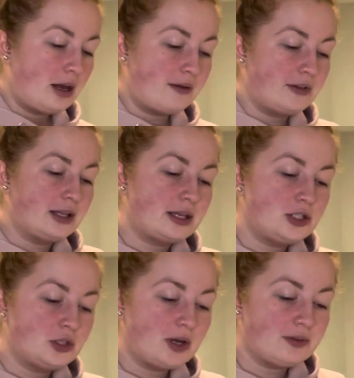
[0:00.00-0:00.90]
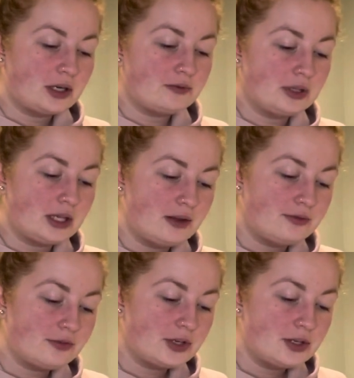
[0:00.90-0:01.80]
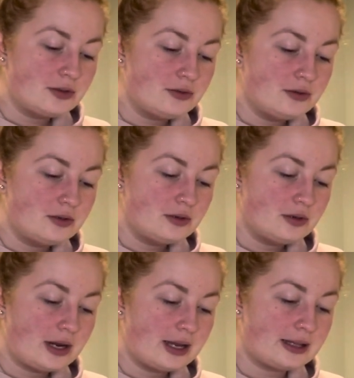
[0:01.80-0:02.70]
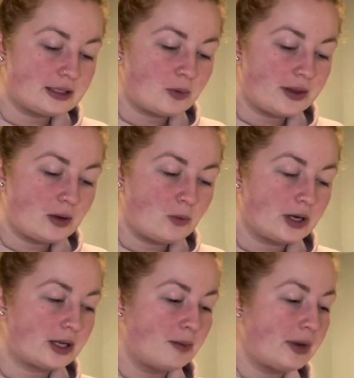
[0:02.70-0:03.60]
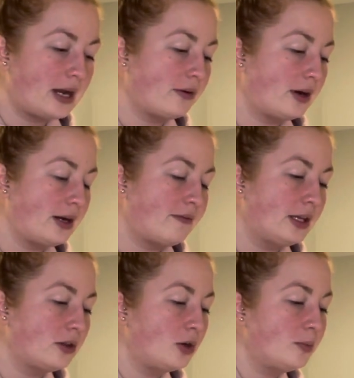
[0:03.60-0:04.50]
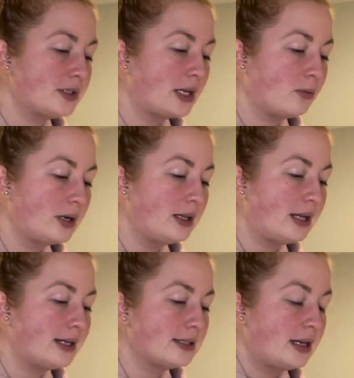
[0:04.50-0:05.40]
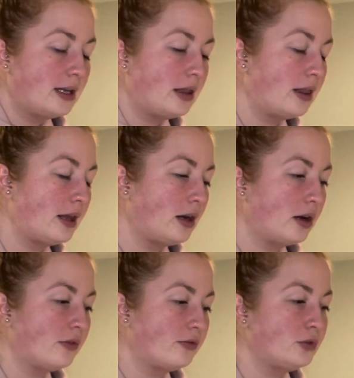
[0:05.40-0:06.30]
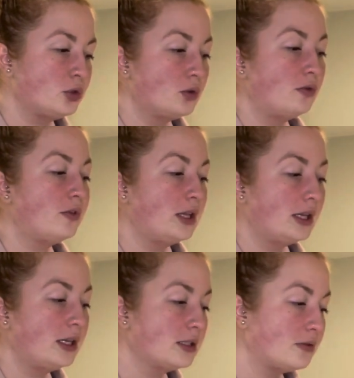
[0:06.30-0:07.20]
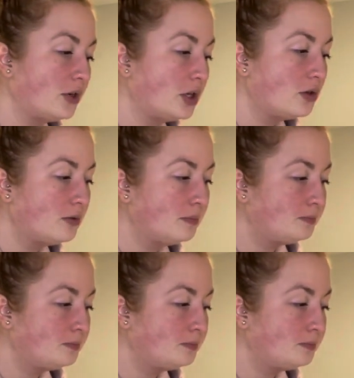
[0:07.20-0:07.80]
feel like they do have a lot of love for you. And that's why they want to come back around. I feel like they're almost like realizing their true feelings for you.